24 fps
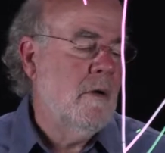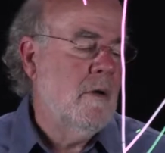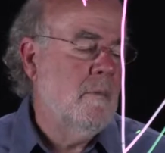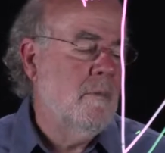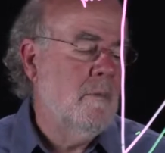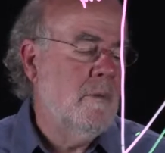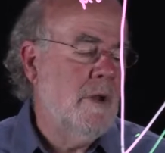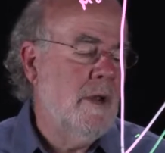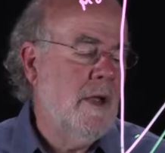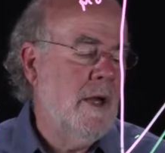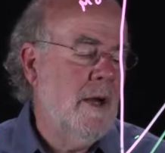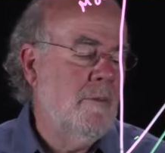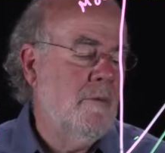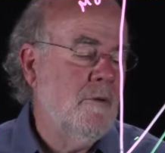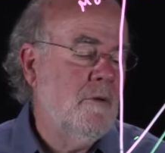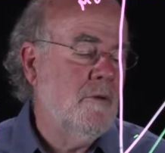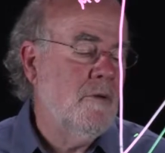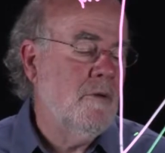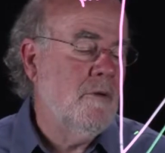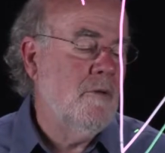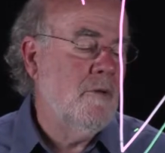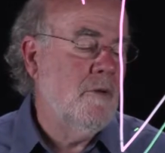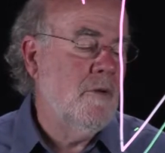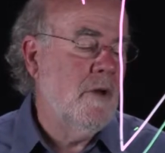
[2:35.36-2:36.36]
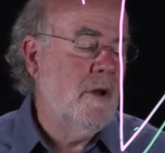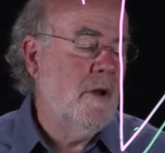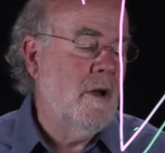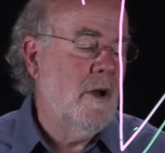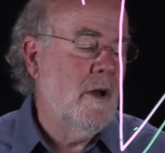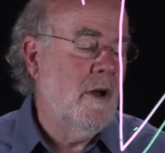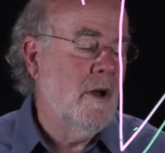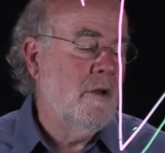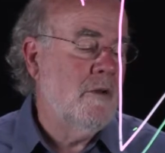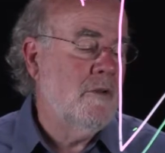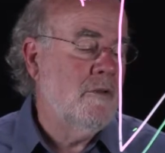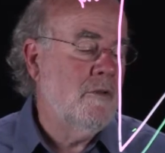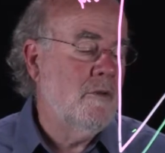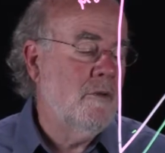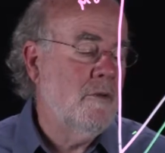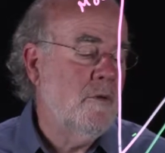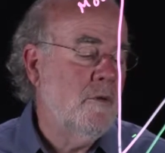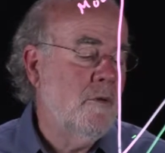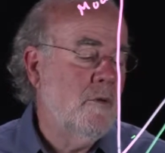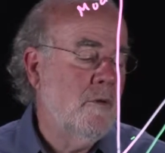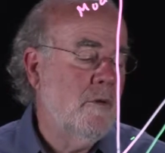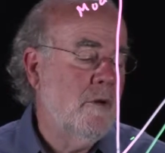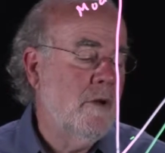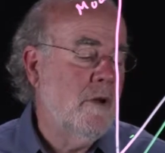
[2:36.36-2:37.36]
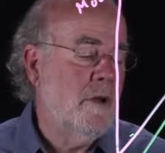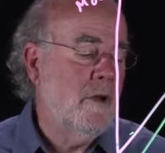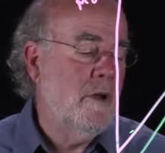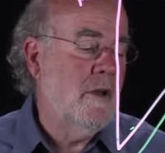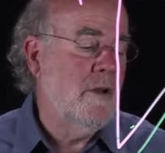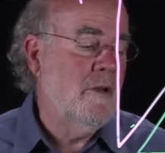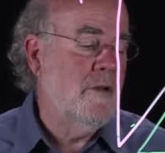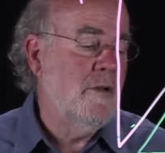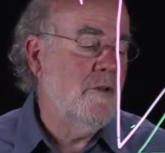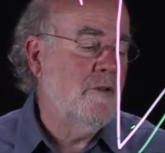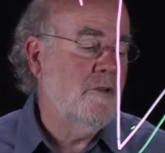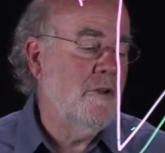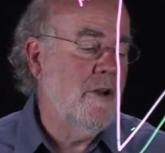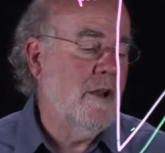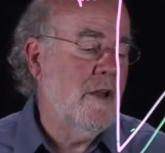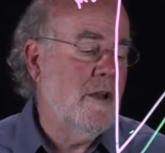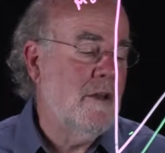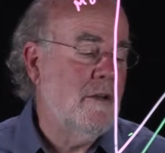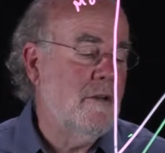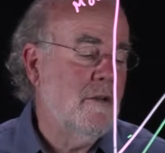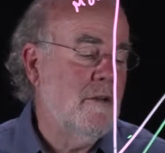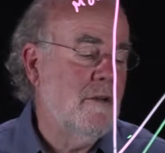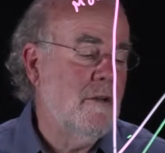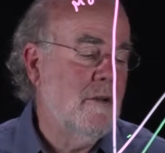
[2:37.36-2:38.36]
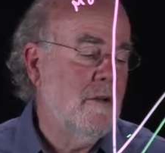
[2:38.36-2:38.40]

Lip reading: being able to initiate